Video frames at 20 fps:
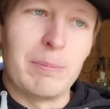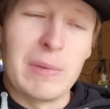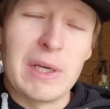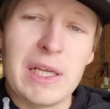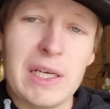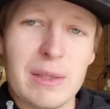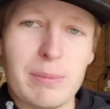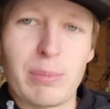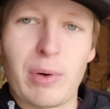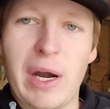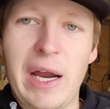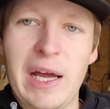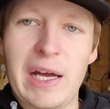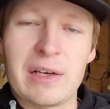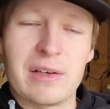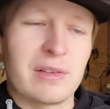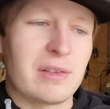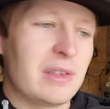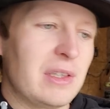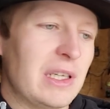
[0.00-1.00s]
Any
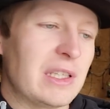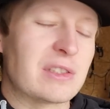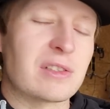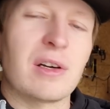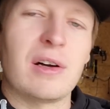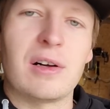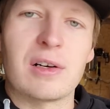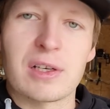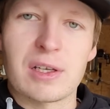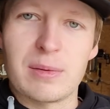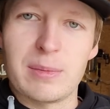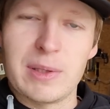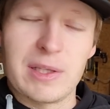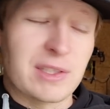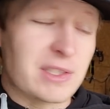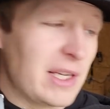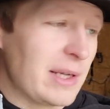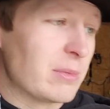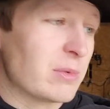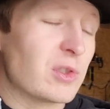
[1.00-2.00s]
brand, it's all gonna be the
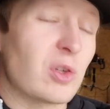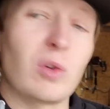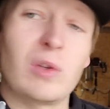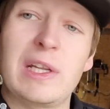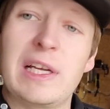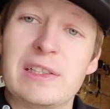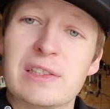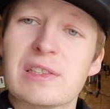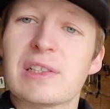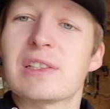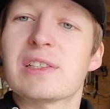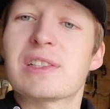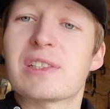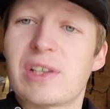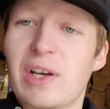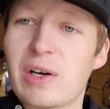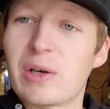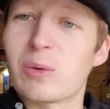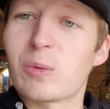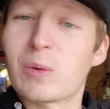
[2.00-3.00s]
same. So let's
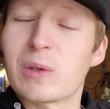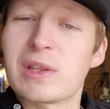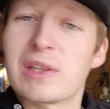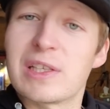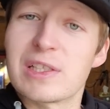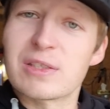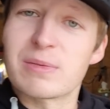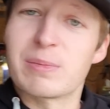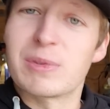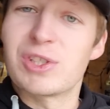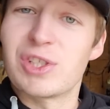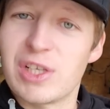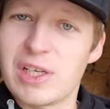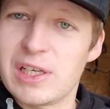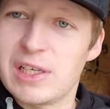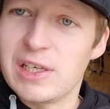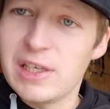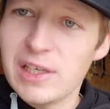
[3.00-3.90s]
start with this machine